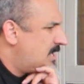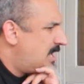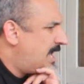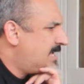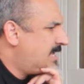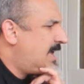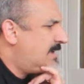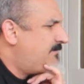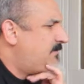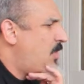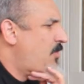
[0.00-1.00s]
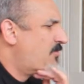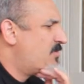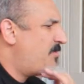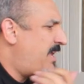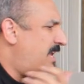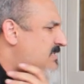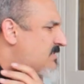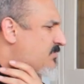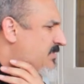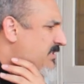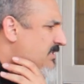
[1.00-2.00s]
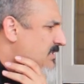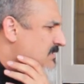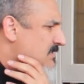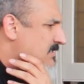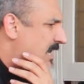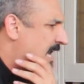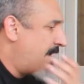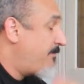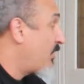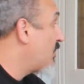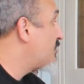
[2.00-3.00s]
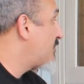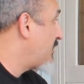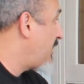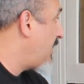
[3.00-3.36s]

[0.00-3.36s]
I've over the past 3 years, I personally